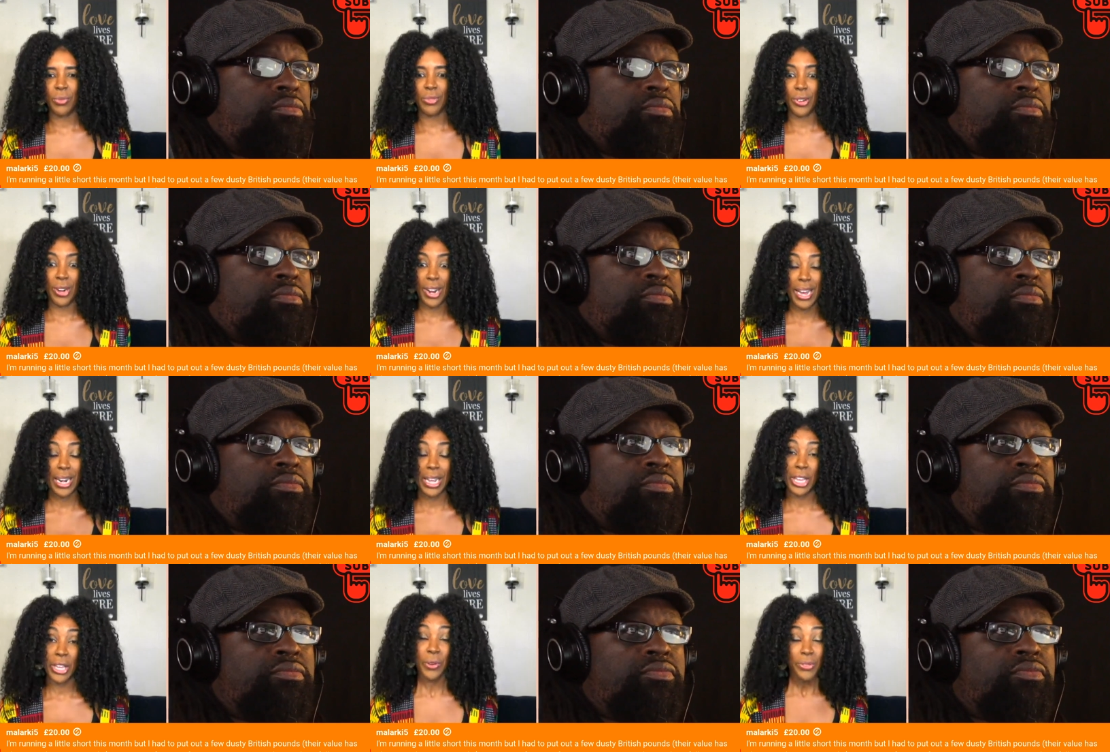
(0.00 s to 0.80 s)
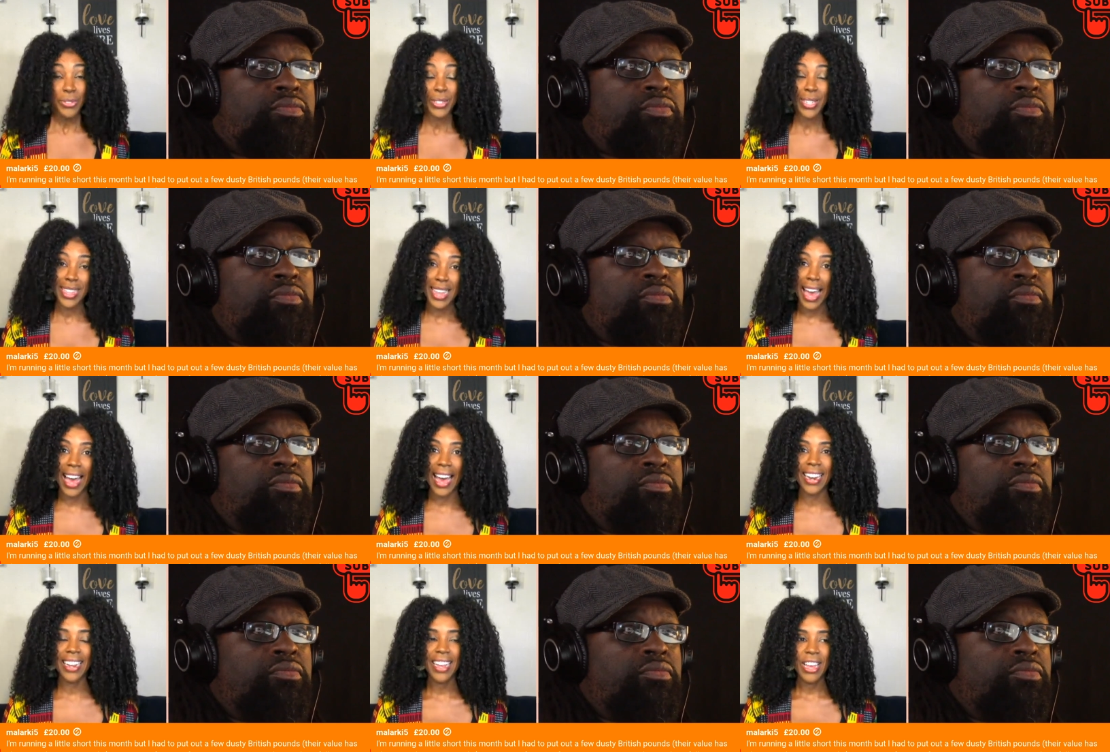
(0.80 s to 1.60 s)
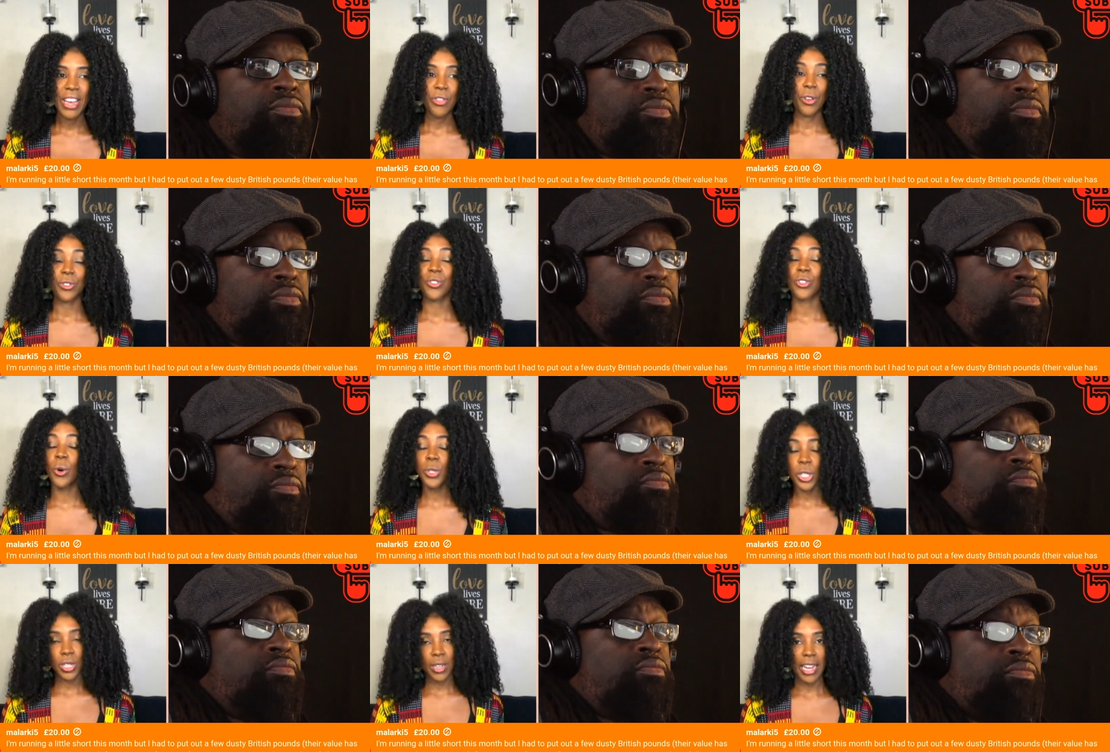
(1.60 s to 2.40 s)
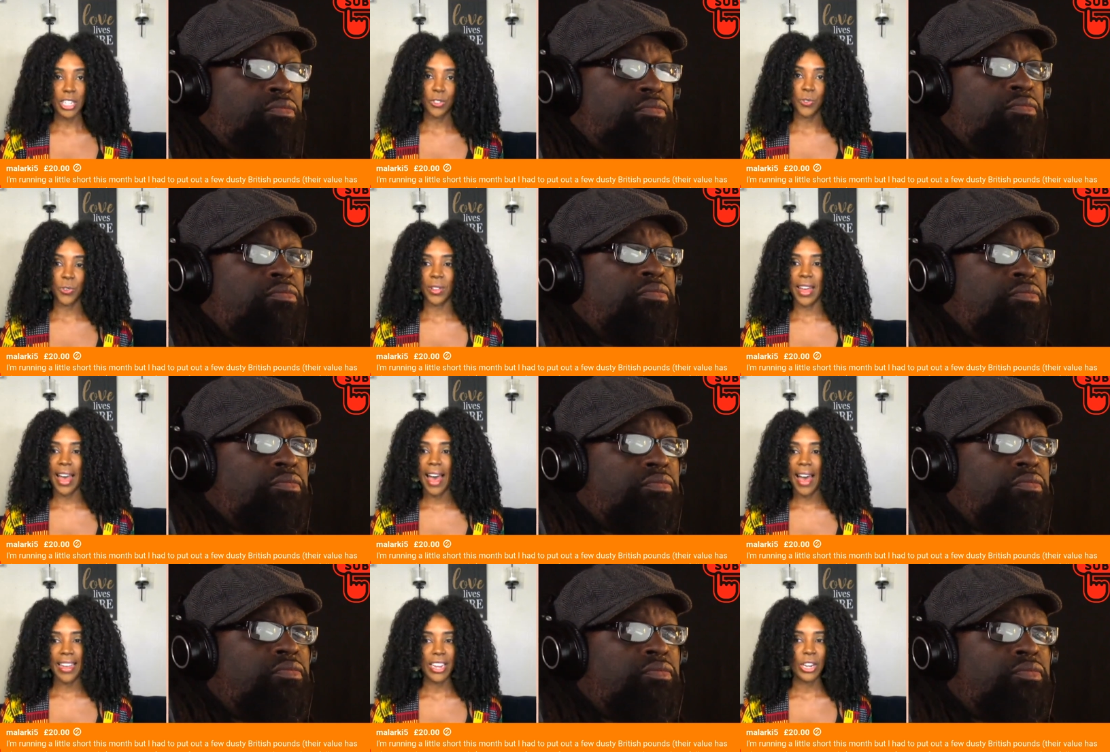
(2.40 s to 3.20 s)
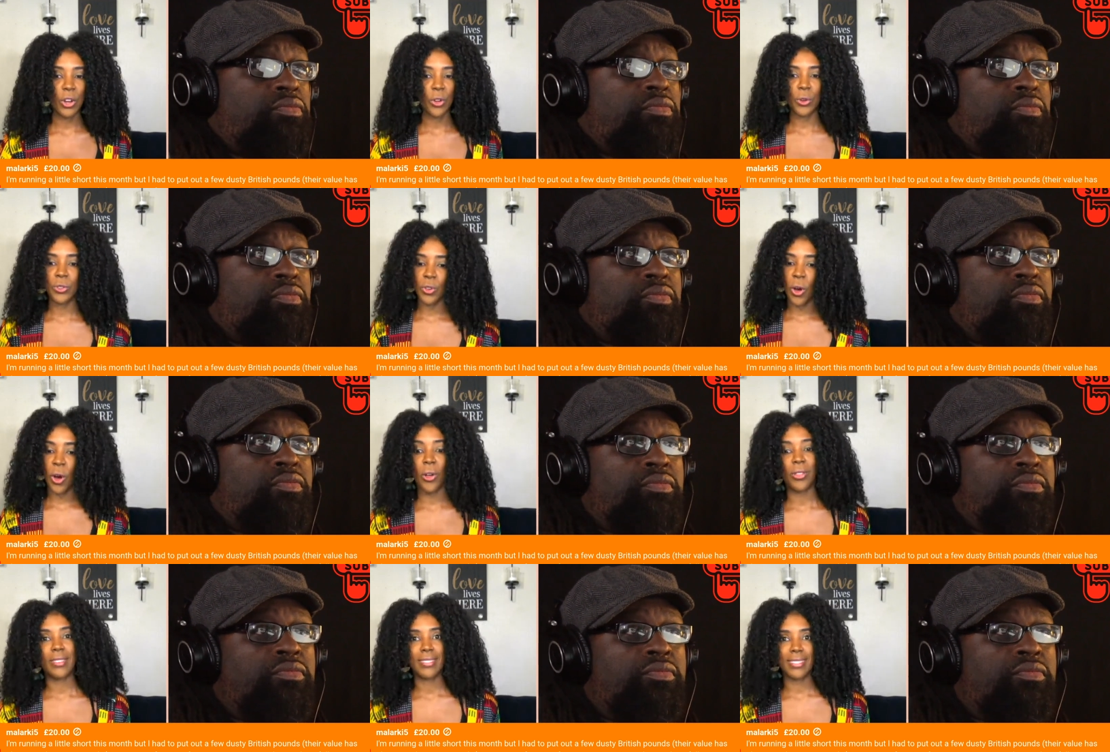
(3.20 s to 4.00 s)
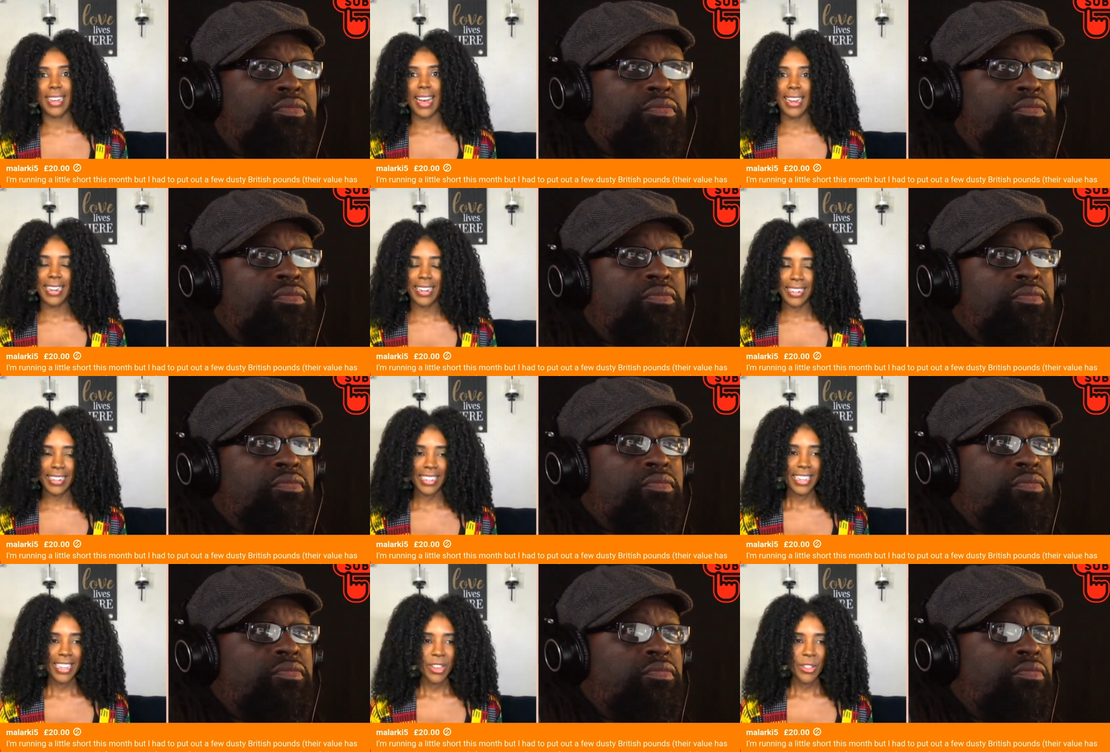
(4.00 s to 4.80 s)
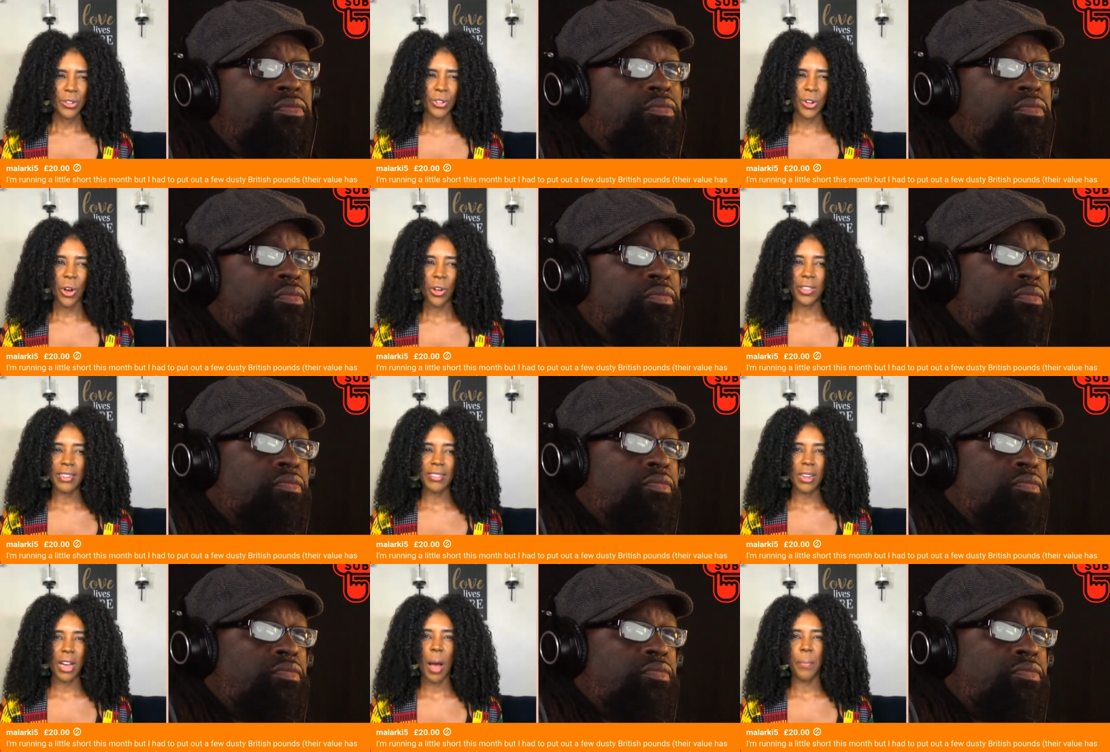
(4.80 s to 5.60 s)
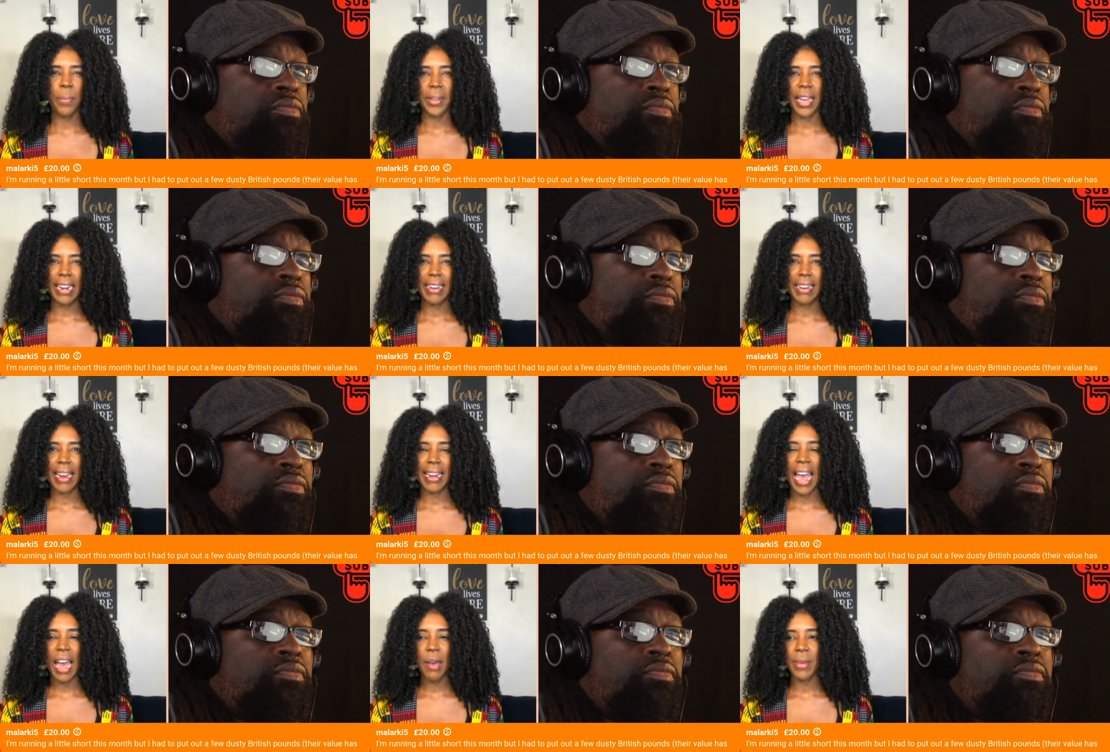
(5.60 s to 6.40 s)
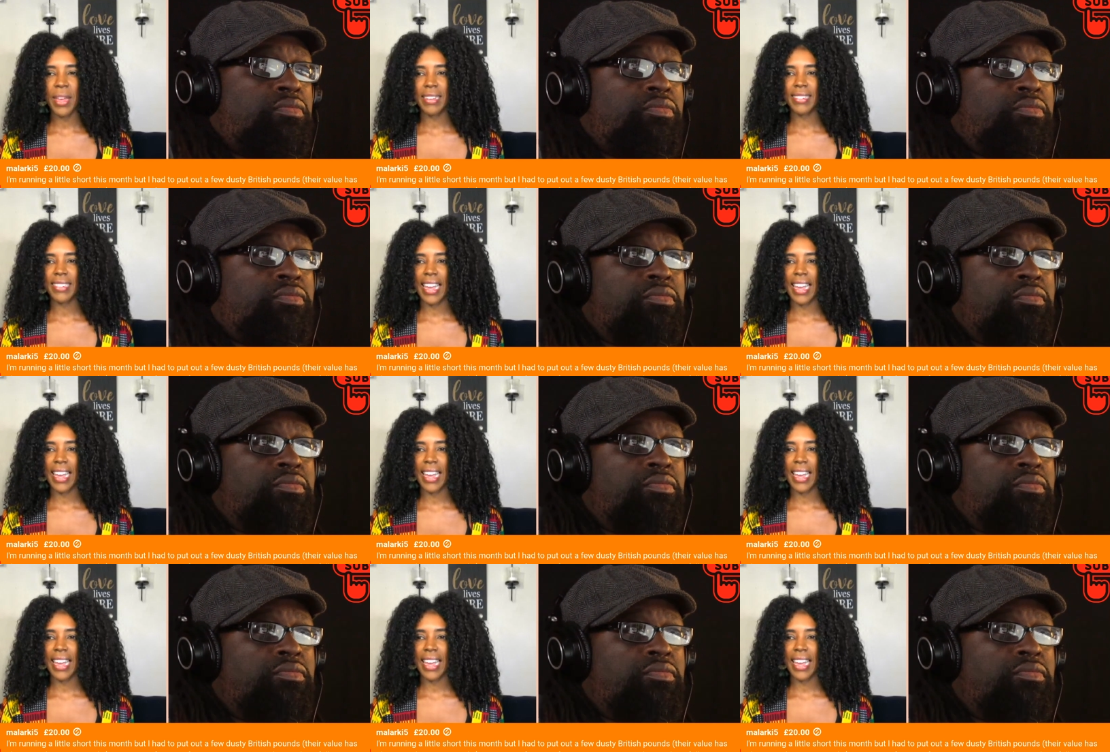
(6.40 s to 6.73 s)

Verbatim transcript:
Speaker 1: they're kind of used to that. They're socialized for that. You know, there's all this kind of, there's all these complicated dynamics.